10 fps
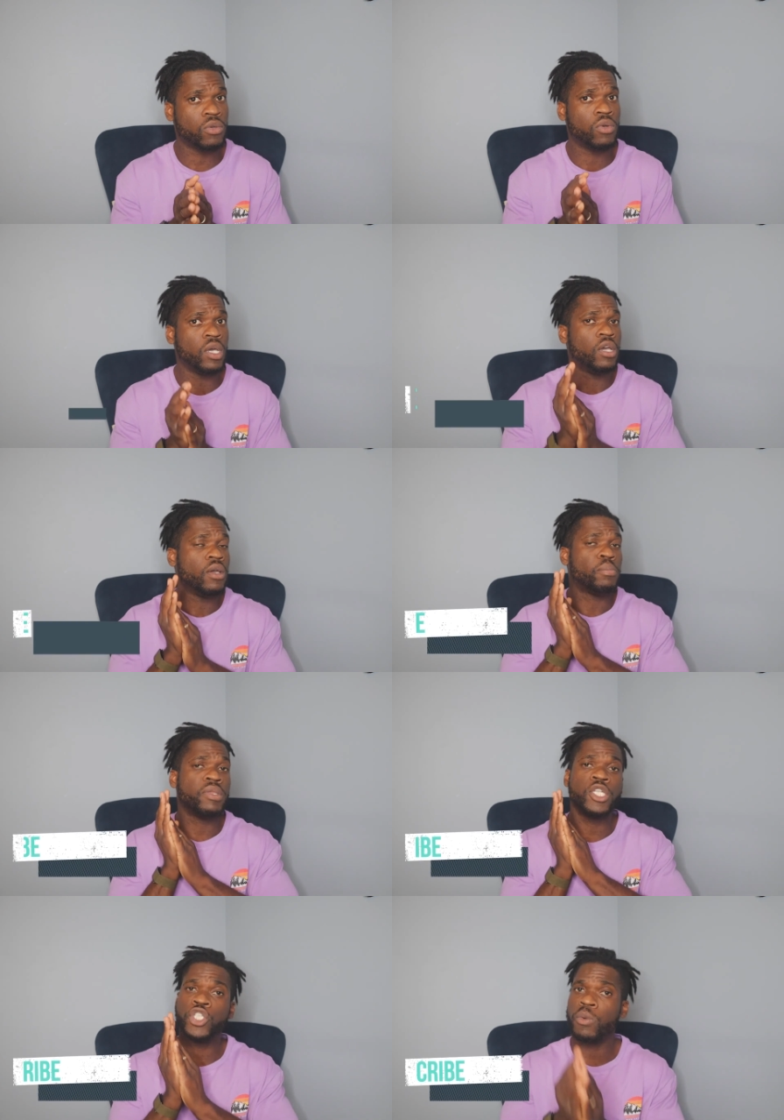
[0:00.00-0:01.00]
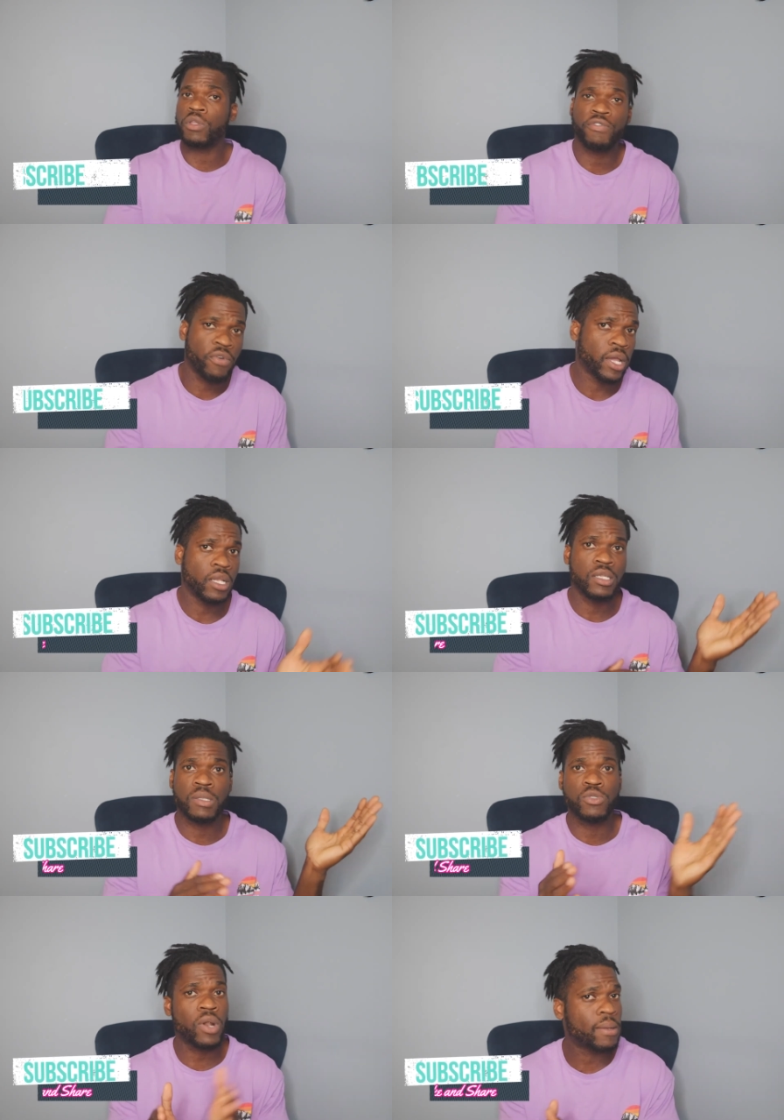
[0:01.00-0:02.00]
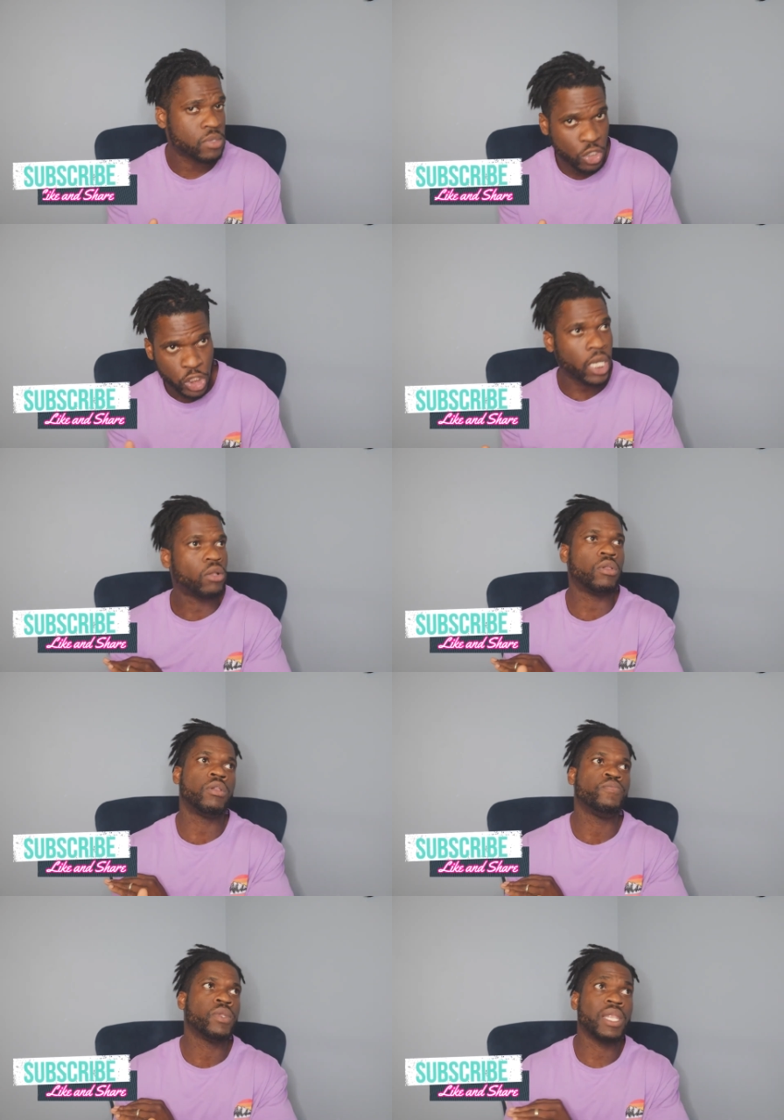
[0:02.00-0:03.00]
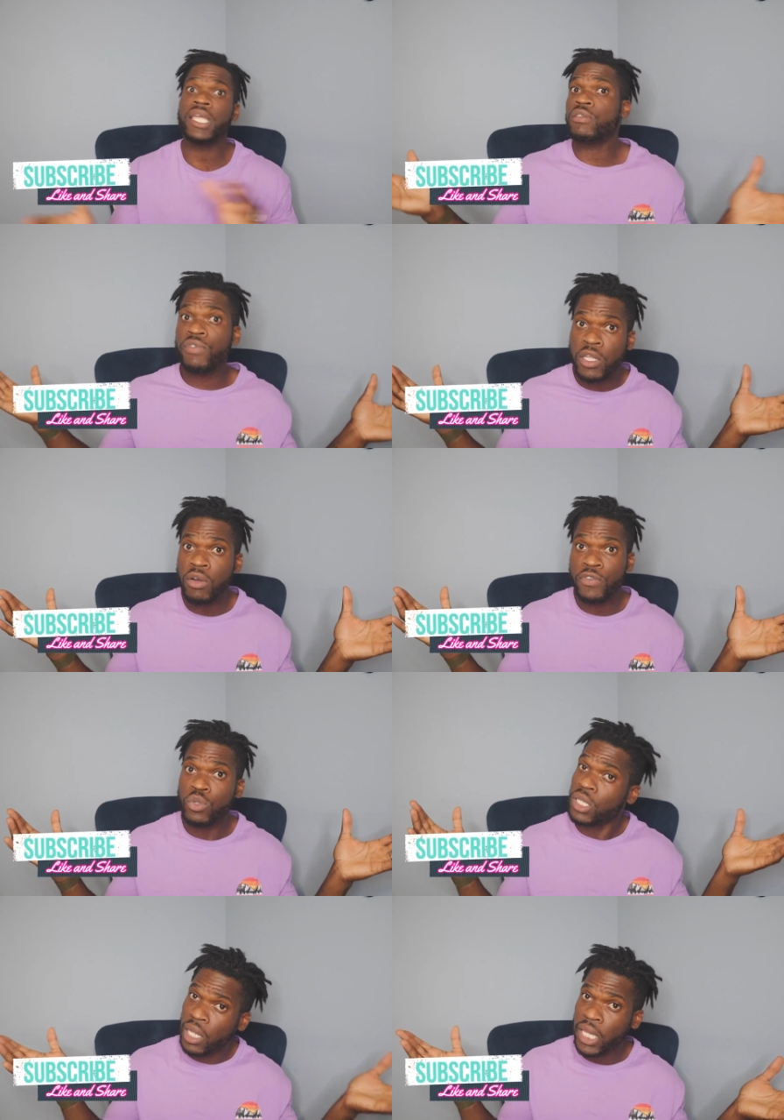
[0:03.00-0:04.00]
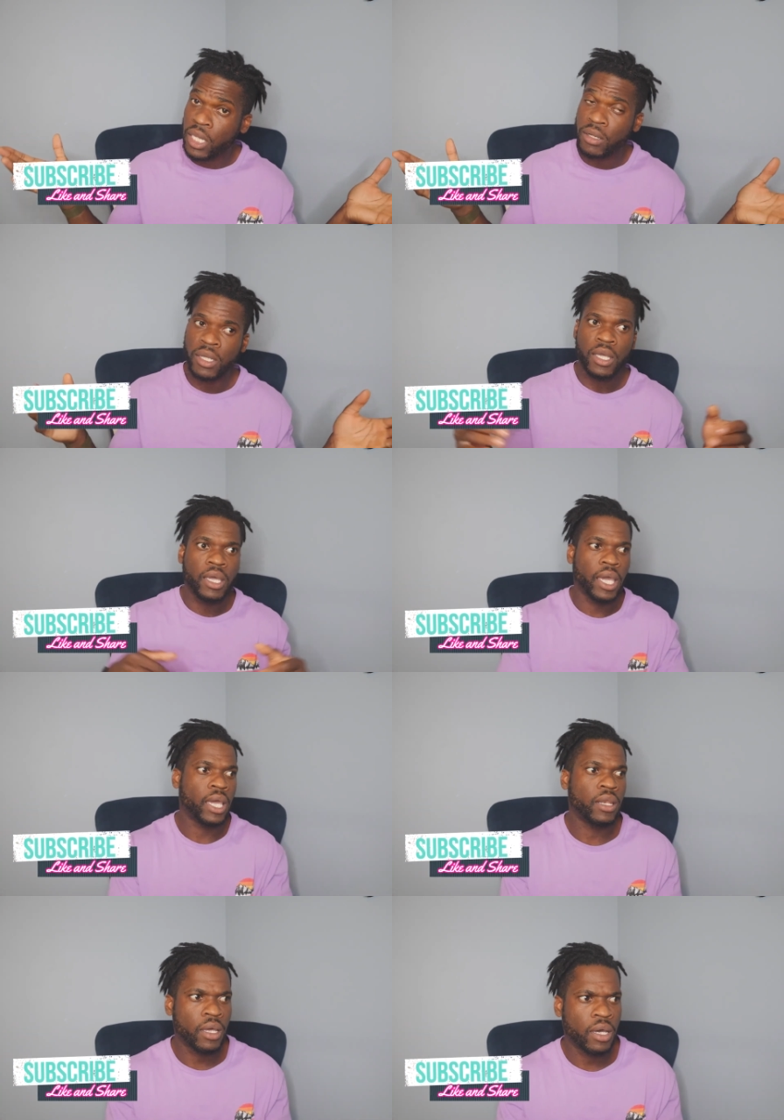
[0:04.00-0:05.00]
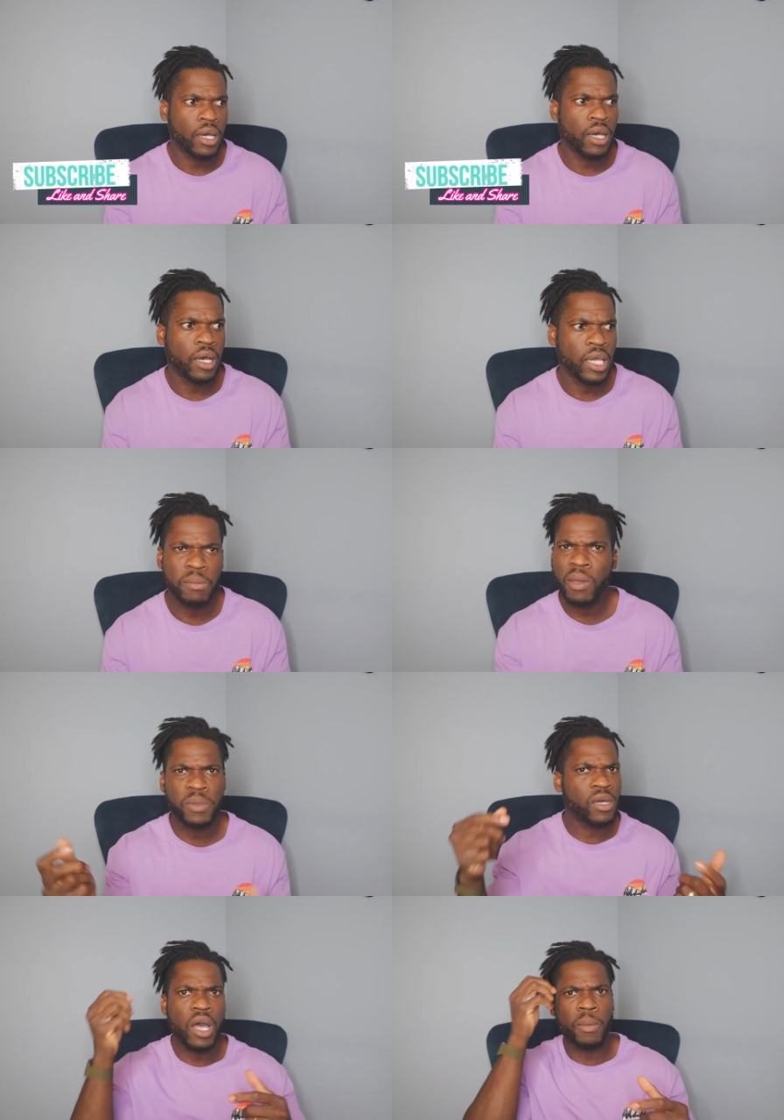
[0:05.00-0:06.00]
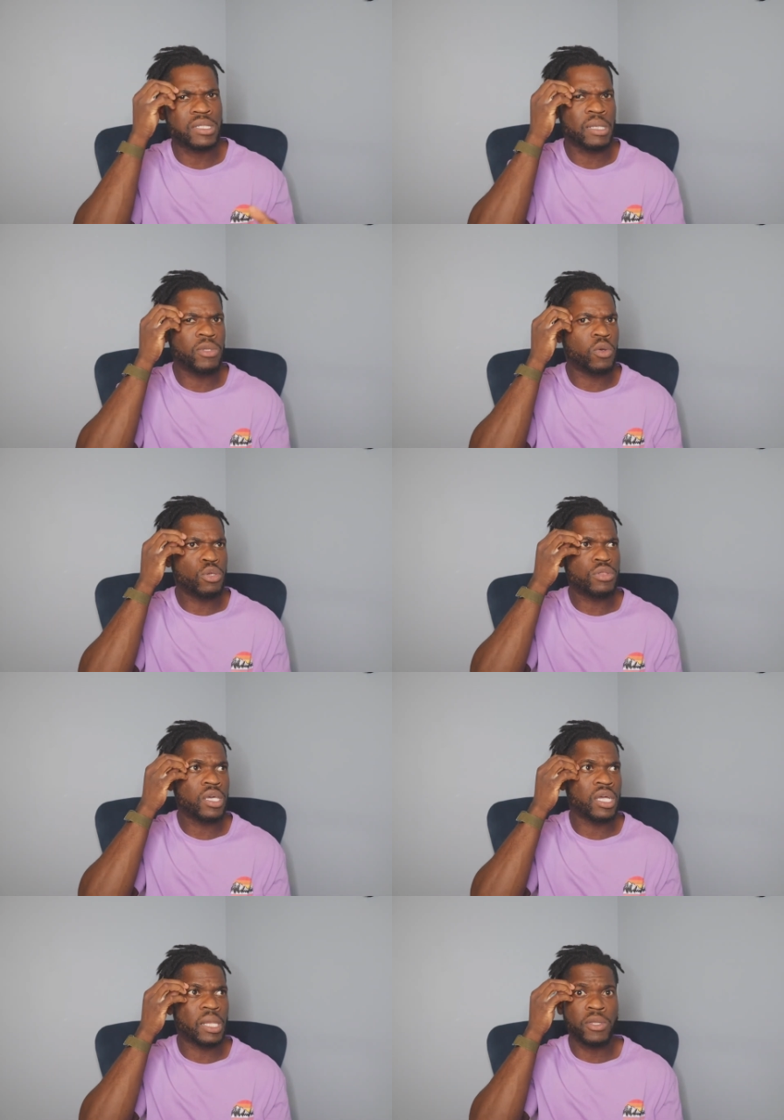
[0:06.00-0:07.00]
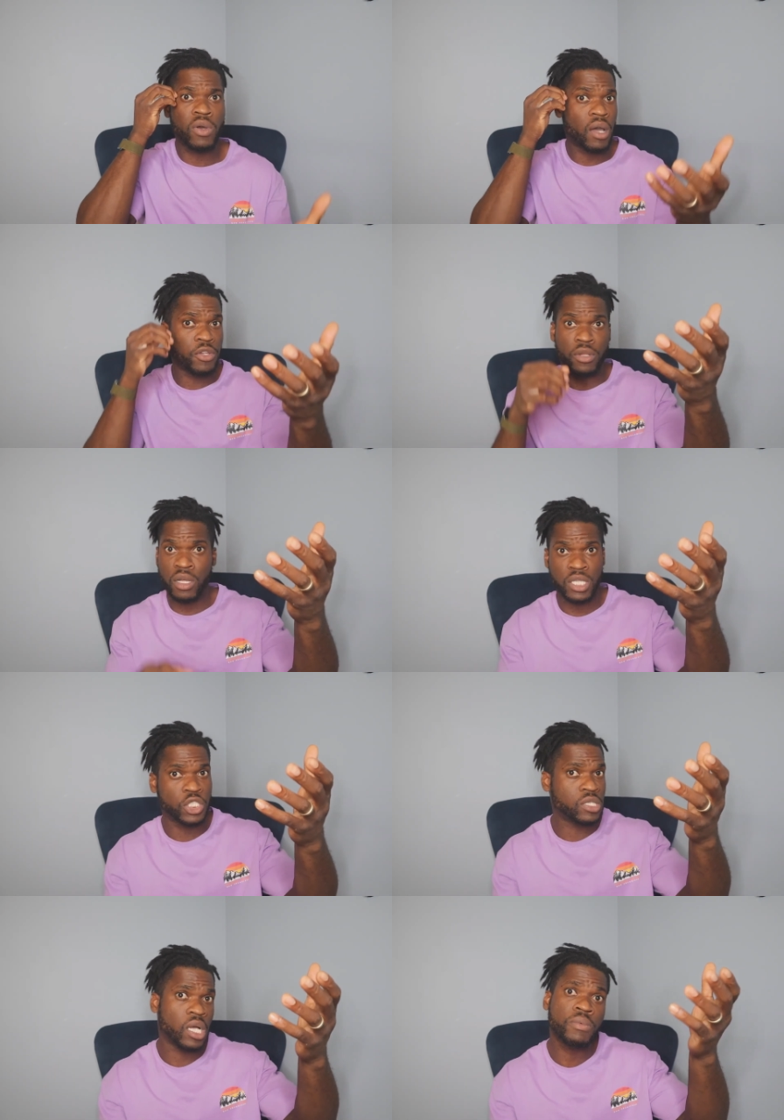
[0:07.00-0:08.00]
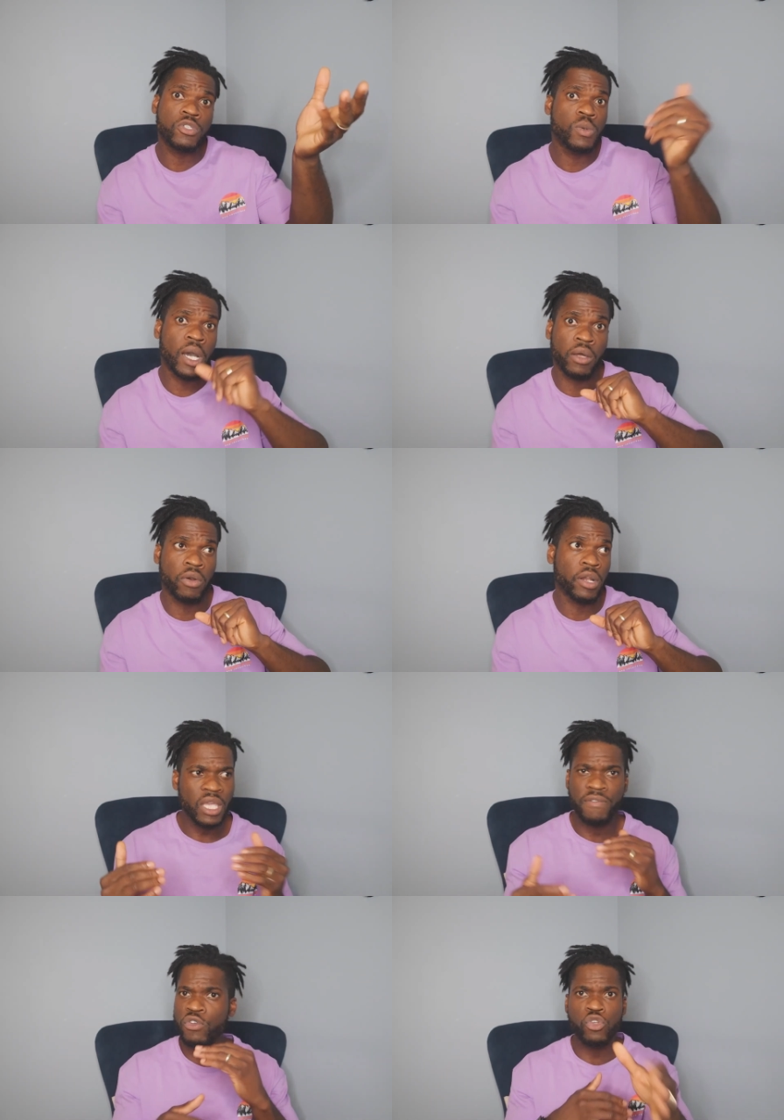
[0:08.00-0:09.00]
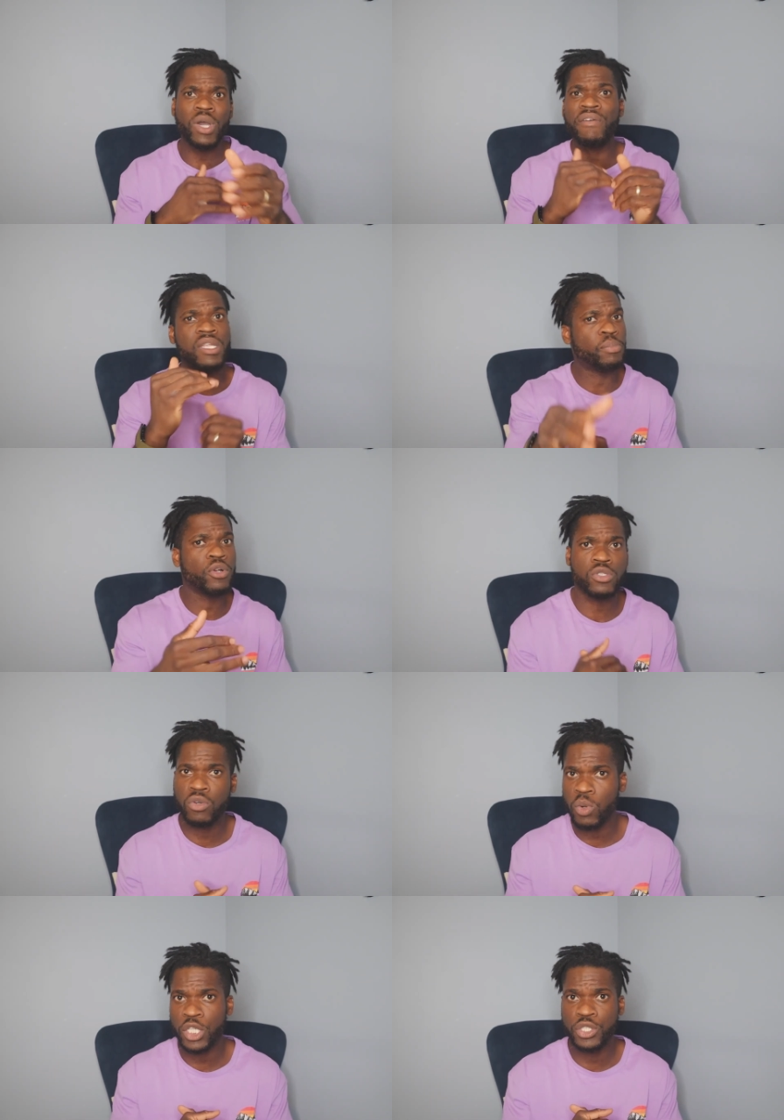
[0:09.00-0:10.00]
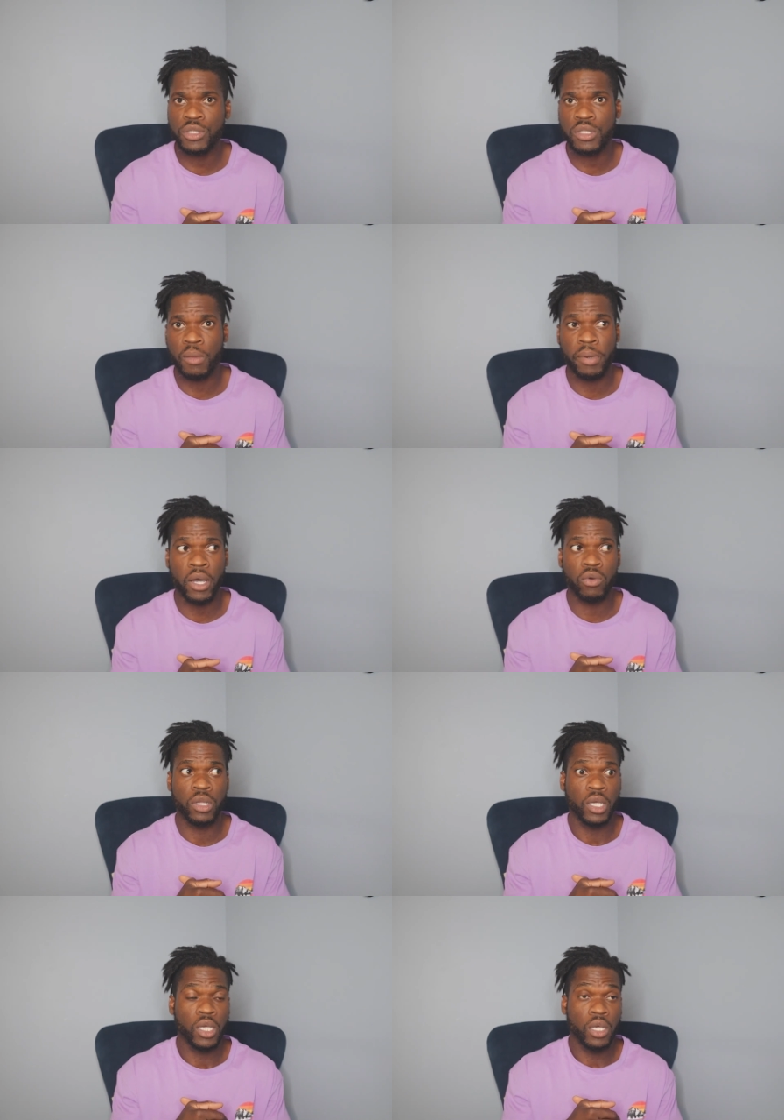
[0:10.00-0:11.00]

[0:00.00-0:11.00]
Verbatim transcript: you. Please share it with a friend, subscribe to the channel, like the video if you did like it, and uh, hit me up in the comments. Let me know what you think. Let me know how your locticians helped you out, or if you do have any personal questions about